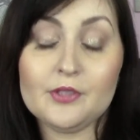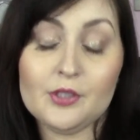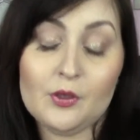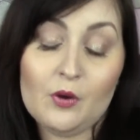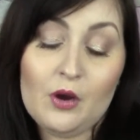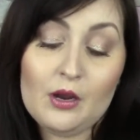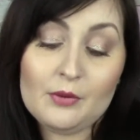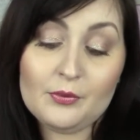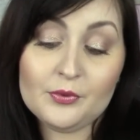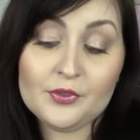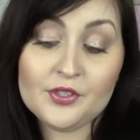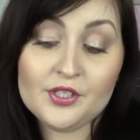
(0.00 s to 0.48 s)

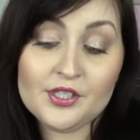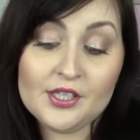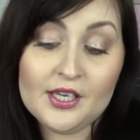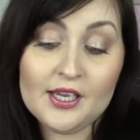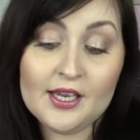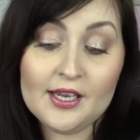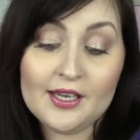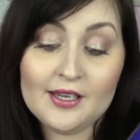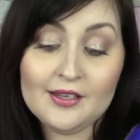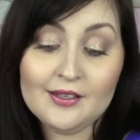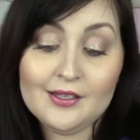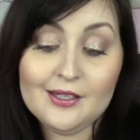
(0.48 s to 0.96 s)
So I will
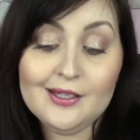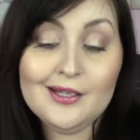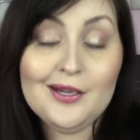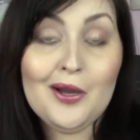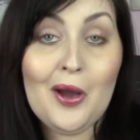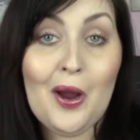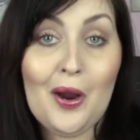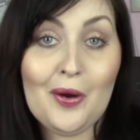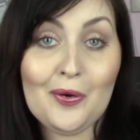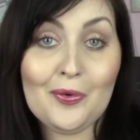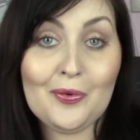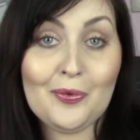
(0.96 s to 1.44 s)
see,
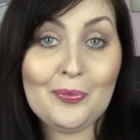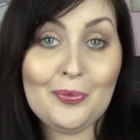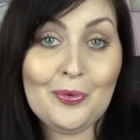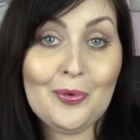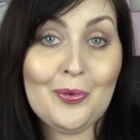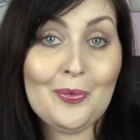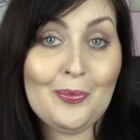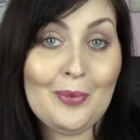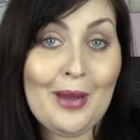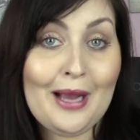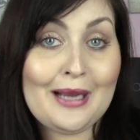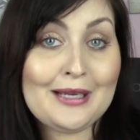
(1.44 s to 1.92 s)
I'll
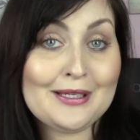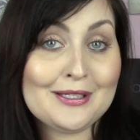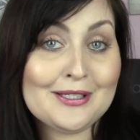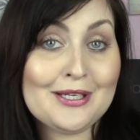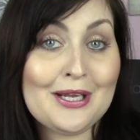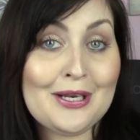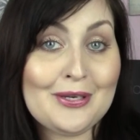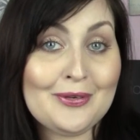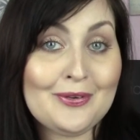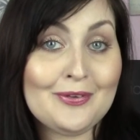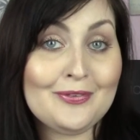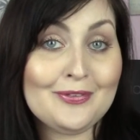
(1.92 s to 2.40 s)
report back and
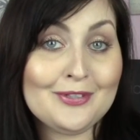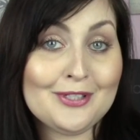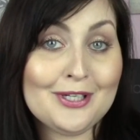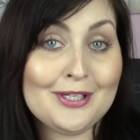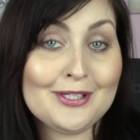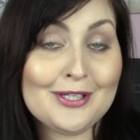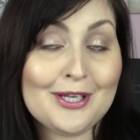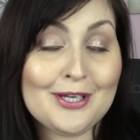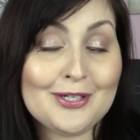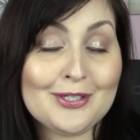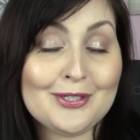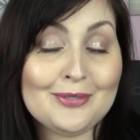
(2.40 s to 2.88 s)
tell you if it
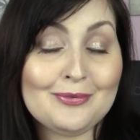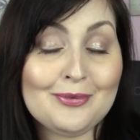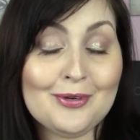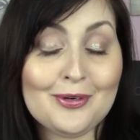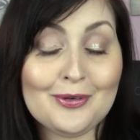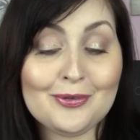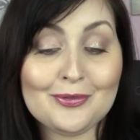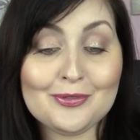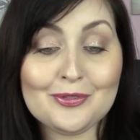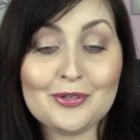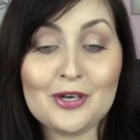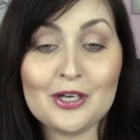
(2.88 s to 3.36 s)
does actually
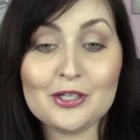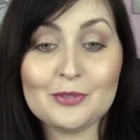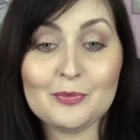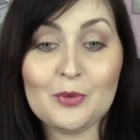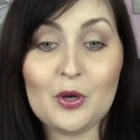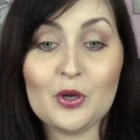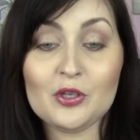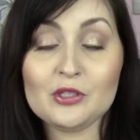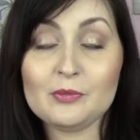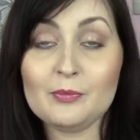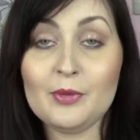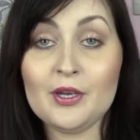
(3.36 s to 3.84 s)
work on stretch
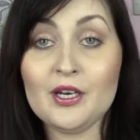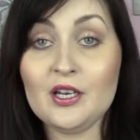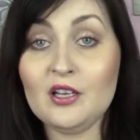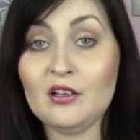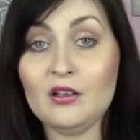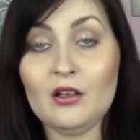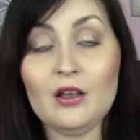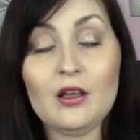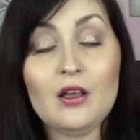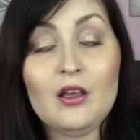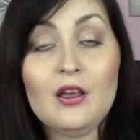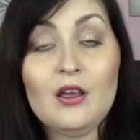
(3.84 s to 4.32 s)
marks, but